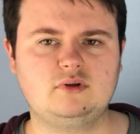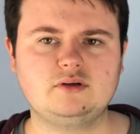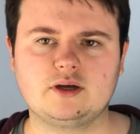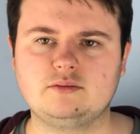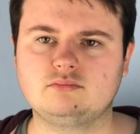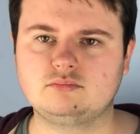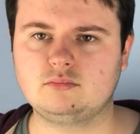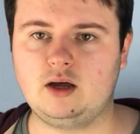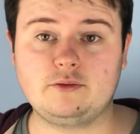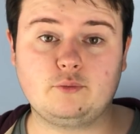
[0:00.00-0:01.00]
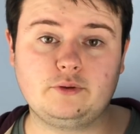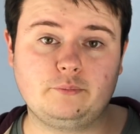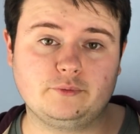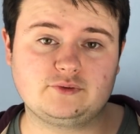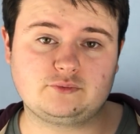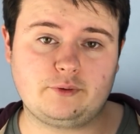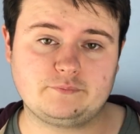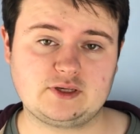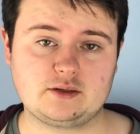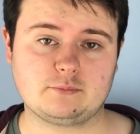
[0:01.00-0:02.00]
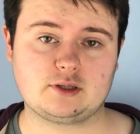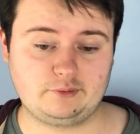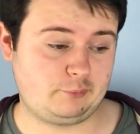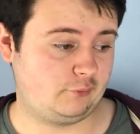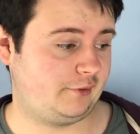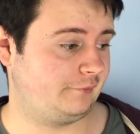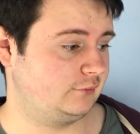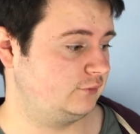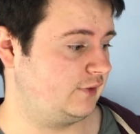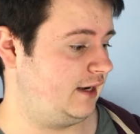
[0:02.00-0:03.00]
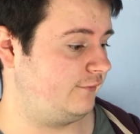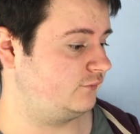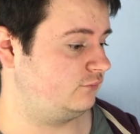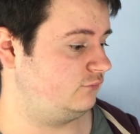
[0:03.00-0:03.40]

okay. I thought he wanted to overtake me, so I pulled over to the left,